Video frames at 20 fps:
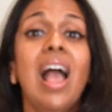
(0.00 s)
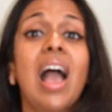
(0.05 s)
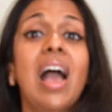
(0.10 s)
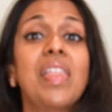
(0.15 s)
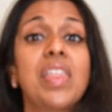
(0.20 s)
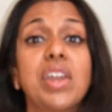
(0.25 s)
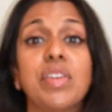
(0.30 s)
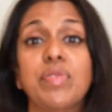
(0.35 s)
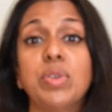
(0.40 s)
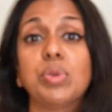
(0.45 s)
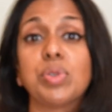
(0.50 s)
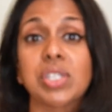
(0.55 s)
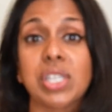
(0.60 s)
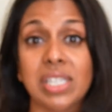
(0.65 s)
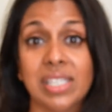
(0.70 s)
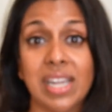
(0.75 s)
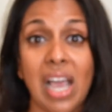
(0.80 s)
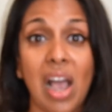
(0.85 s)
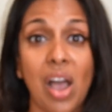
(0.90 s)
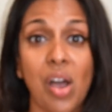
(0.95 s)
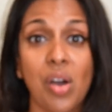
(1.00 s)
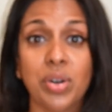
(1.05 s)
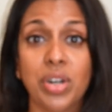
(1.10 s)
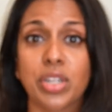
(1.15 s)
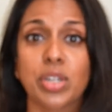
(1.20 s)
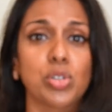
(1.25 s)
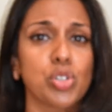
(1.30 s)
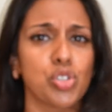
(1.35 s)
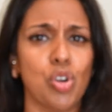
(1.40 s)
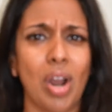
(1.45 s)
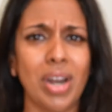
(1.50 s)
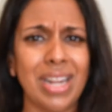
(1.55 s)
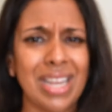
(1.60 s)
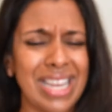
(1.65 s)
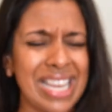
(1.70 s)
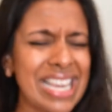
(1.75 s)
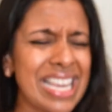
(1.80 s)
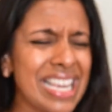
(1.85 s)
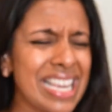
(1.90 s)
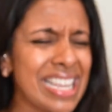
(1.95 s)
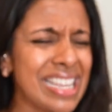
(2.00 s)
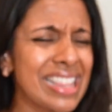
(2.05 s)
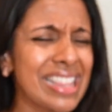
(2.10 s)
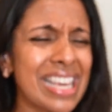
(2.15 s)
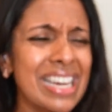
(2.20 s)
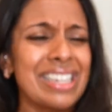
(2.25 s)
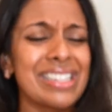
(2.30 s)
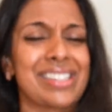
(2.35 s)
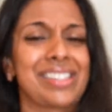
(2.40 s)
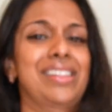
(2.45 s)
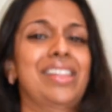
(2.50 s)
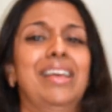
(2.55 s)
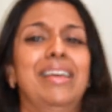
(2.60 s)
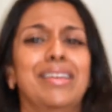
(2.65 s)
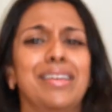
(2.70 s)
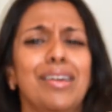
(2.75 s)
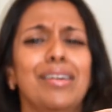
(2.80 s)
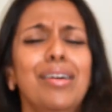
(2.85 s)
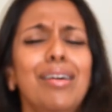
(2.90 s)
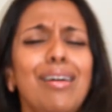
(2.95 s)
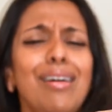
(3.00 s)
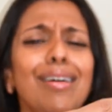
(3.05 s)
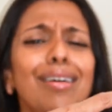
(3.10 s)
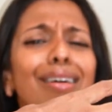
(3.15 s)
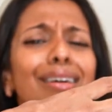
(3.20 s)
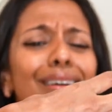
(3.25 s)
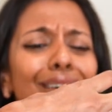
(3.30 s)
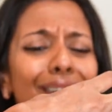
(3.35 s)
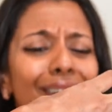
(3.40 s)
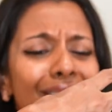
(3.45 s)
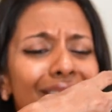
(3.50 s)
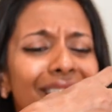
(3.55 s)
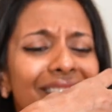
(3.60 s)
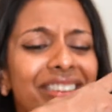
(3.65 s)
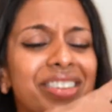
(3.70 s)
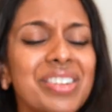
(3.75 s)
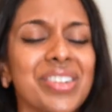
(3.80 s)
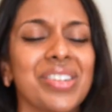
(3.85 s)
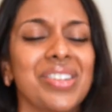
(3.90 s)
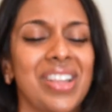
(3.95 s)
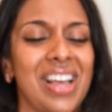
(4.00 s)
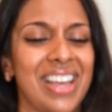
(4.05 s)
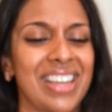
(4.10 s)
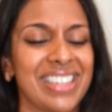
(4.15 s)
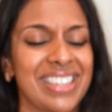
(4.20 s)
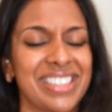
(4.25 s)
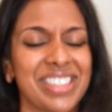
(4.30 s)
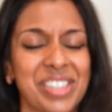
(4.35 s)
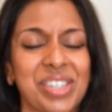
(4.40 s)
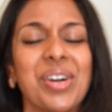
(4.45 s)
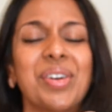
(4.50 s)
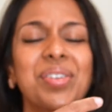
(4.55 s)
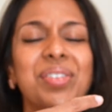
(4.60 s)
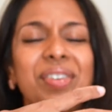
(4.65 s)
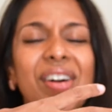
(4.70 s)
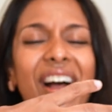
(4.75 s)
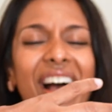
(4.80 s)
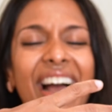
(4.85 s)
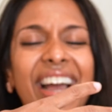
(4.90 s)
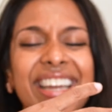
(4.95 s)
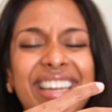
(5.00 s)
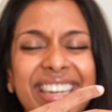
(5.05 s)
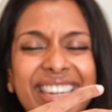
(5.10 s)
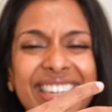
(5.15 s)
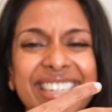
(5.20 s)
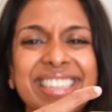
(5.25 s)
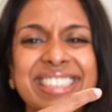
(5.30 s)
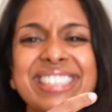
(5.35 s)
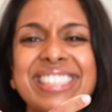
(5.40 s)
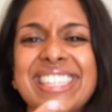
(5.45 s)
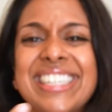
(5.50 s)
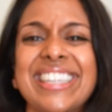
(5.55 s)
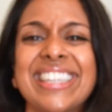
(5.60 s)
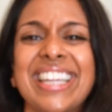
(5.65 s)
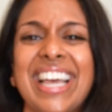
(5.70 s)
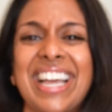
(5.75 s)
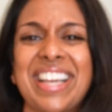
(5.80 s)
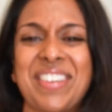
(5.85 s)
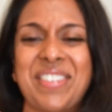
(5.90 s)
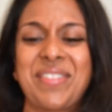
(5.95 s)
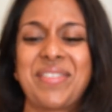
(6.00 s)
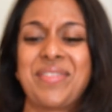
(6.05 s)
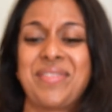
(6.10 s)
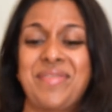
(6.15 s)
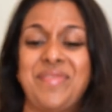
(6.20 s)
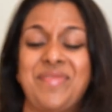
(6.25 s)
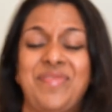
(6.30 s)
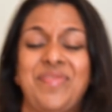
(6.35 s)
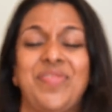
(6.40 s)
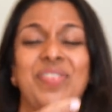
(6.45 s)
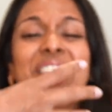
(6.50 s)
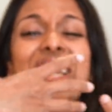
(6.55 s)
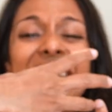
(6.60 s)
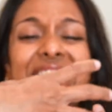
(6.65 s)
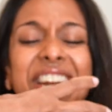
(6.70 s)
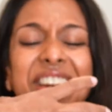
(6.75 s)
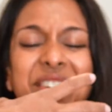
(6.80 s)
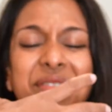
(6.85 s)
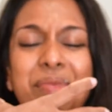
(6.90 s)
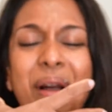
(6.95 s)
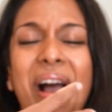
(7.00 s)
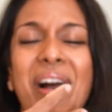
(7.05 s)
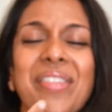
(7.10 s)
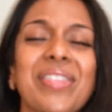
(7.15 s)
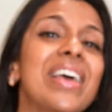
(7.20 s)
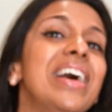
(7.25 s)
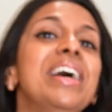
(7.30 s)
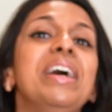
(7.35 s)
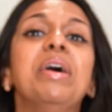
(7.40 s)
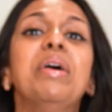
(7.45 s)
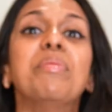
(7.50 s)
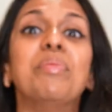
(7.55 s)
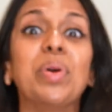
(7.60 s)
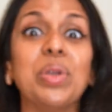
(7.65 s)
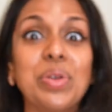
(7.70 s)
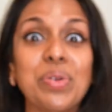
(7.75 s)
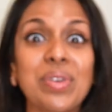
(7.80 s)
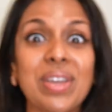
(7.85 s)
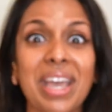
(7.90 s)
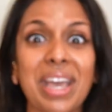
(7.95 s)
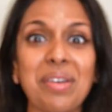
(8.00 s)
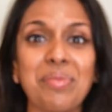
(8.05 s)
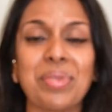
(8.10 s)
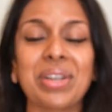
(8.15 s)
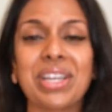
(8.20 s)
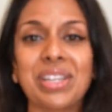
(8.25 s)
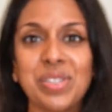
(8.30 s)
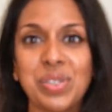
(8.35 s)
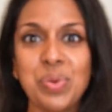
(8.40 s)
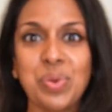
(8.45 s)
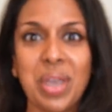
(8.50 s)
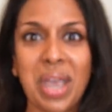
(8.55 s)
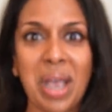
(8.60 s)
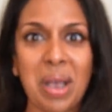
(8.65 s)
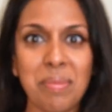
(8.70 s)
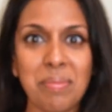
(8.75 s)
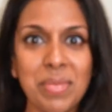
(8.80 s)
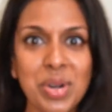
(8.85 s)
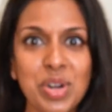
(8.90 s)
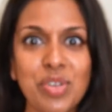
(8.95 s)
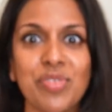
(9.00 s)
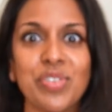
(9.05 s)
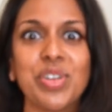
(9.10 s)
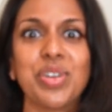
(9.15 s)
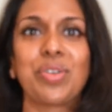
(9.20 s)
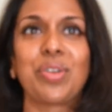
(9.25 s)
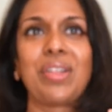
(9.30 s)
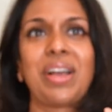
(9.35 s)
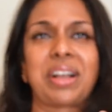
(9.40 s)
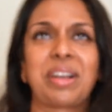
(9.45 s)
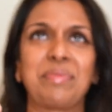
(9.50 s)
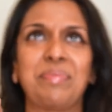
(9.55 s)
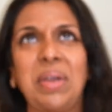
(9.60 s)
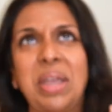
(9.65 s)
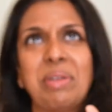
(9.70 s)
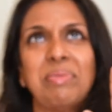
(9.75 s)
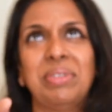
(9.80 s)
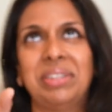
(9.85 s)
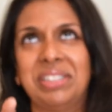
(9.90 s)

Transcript: And then if you sit down and you're trying to eat, then it's like, you're like trying to like fit it in your mouth, but you can't because you can't move and you're like a baby